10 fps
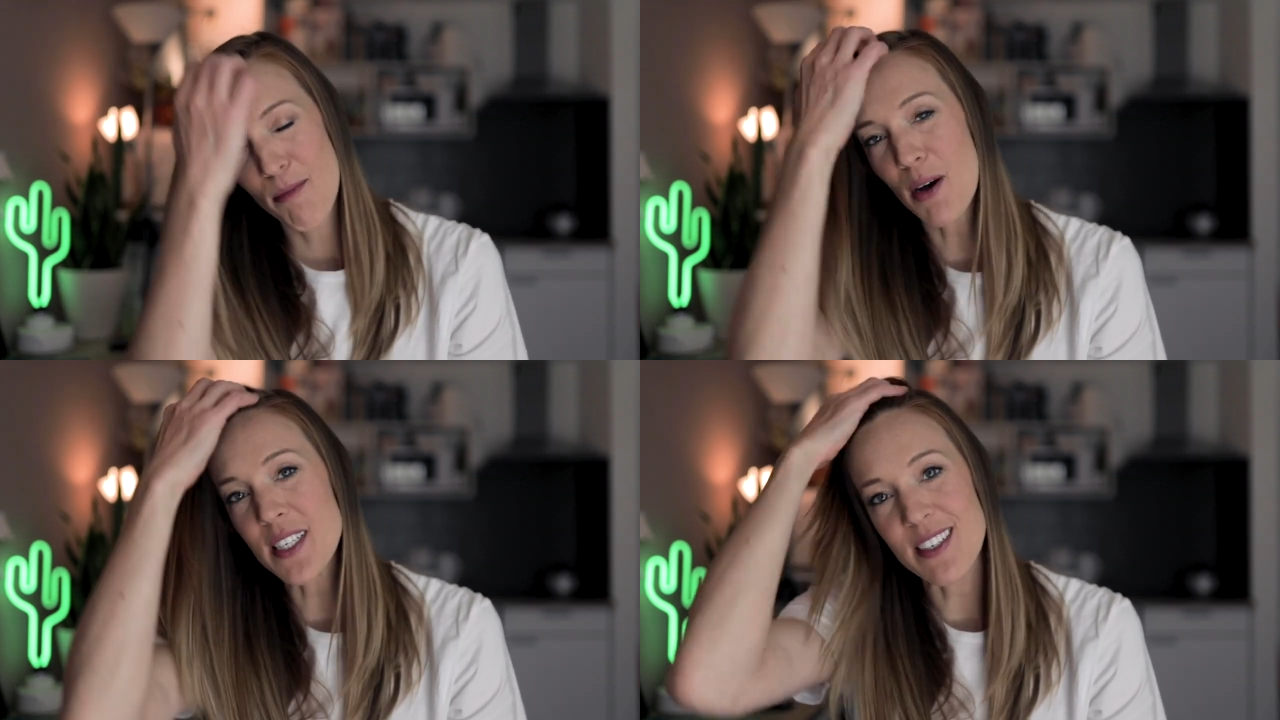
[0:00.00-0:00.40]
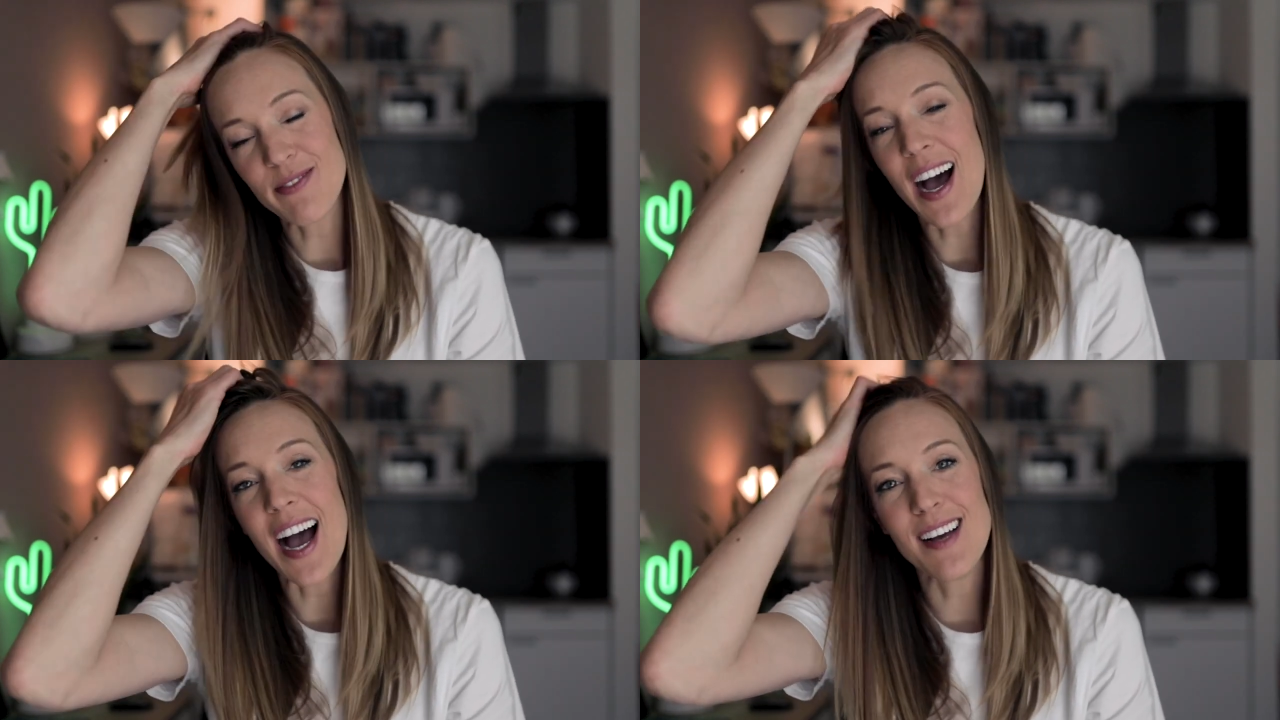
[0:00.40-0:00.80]

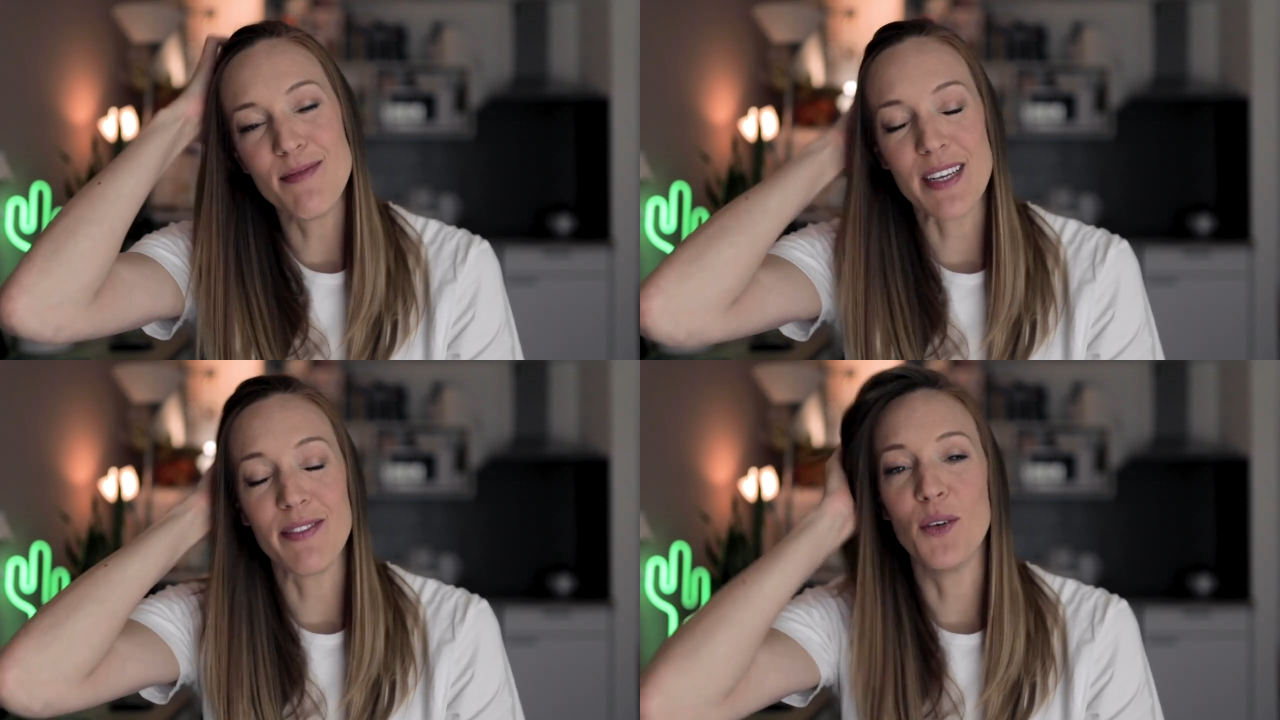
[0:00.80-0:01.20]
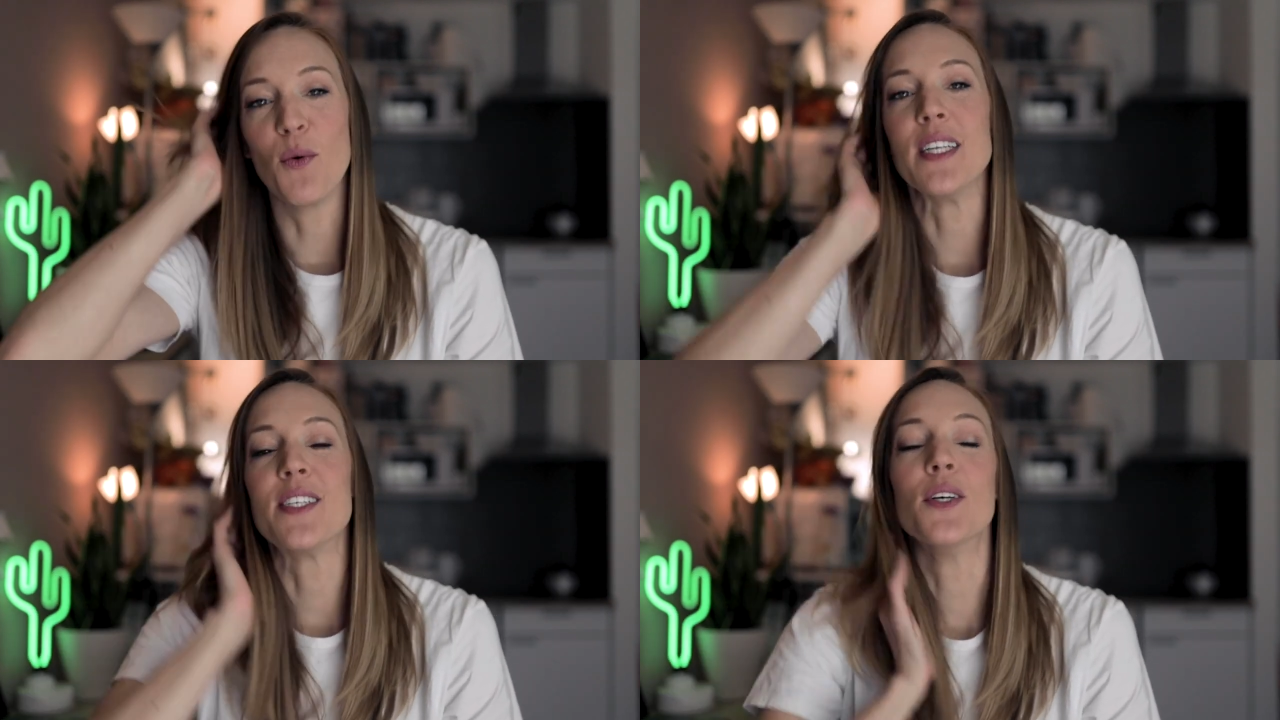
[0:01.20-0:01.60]
positive vibes, if you
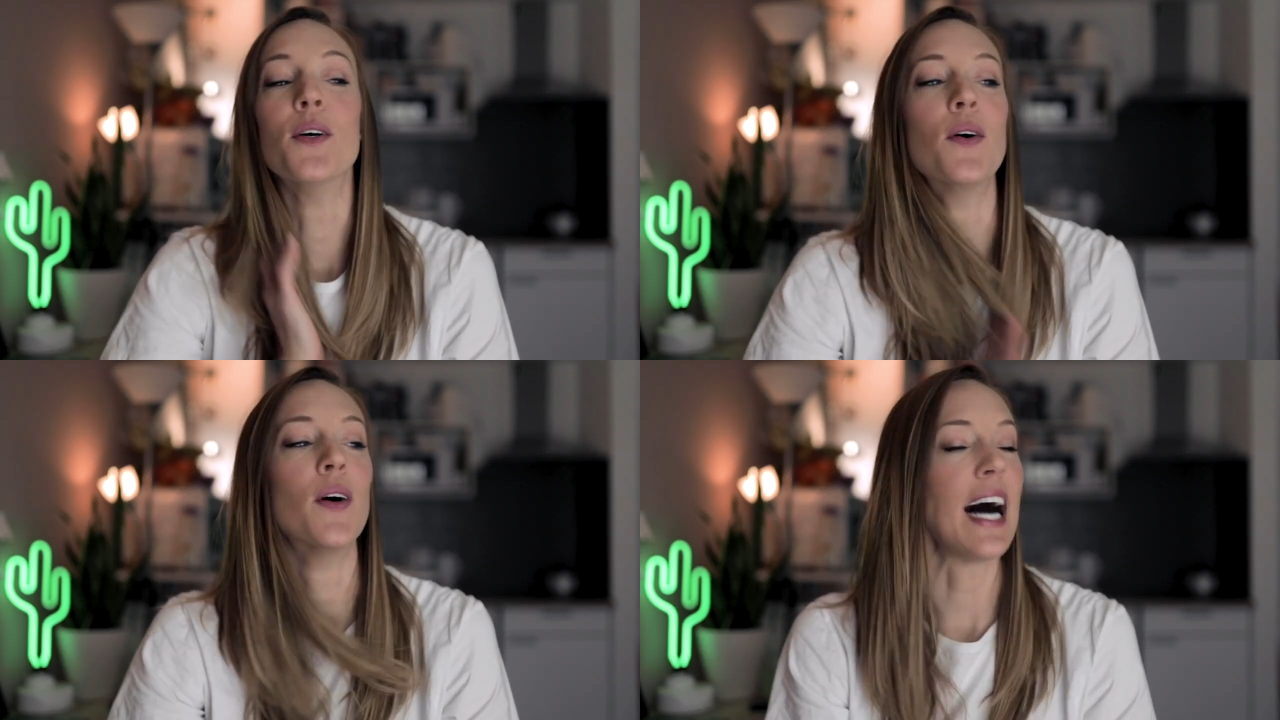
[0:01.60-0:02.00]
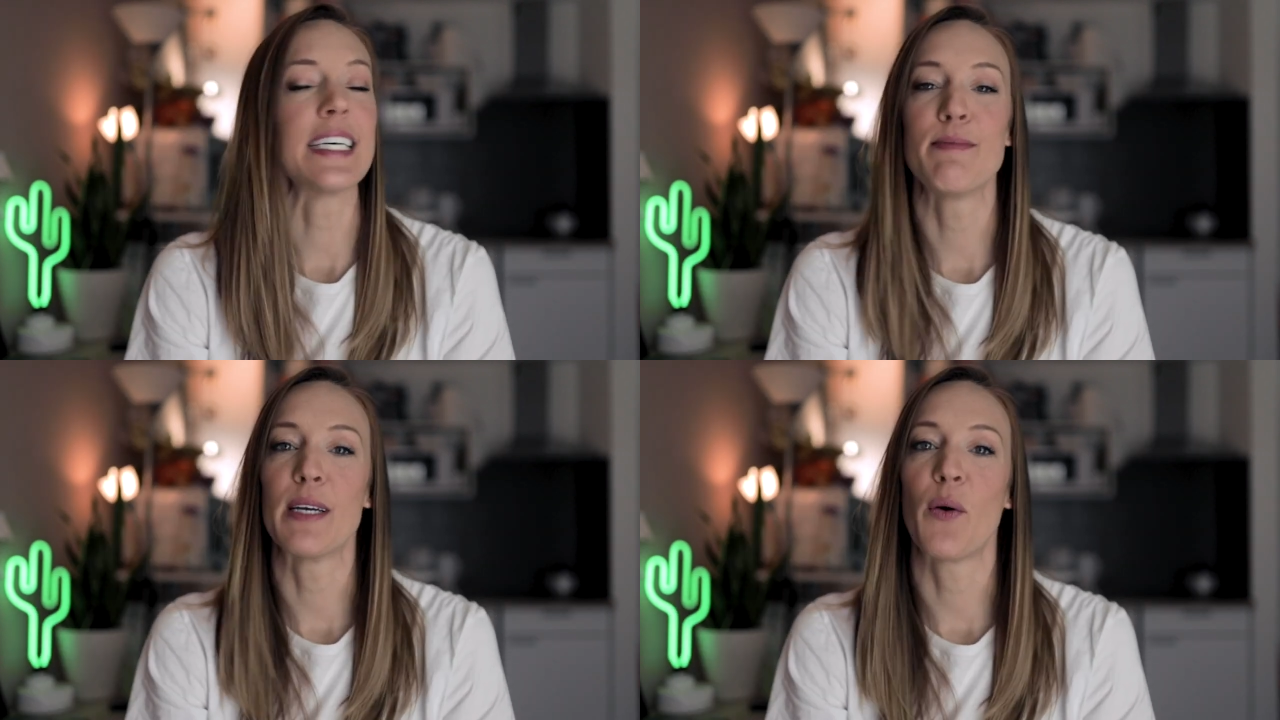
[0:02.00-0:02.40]
want to
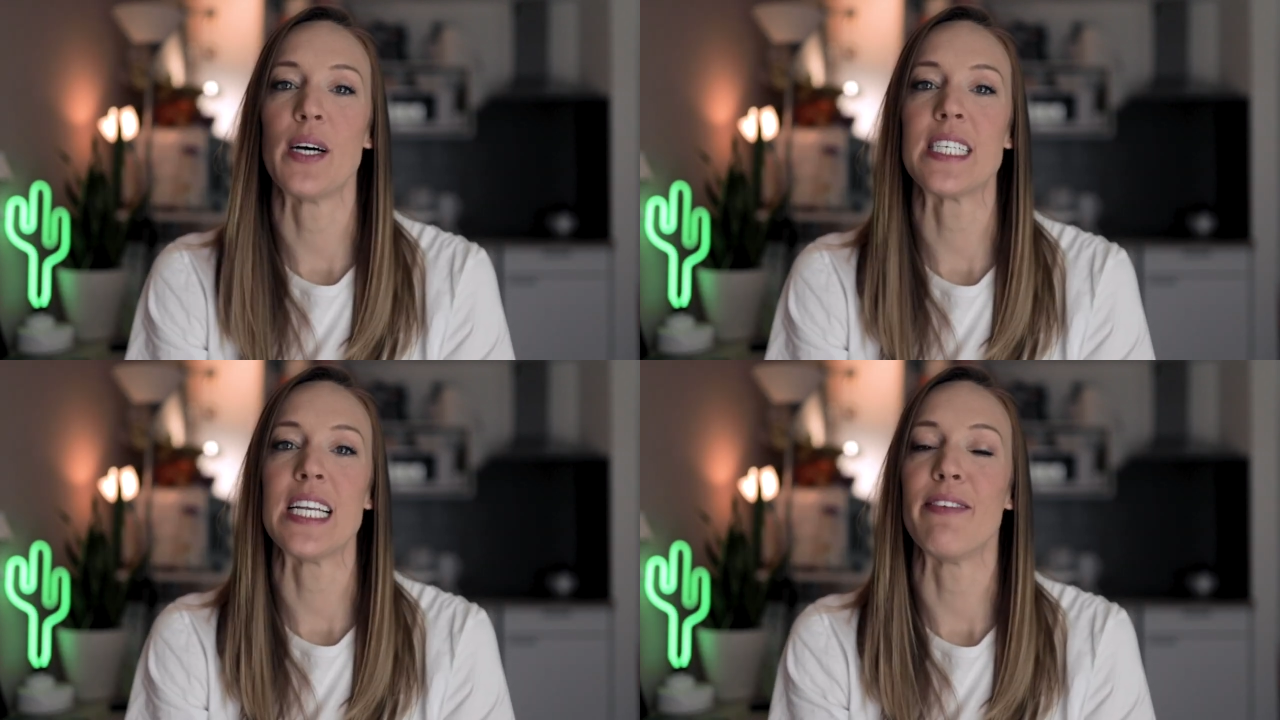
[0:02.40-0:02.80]
ask me a question,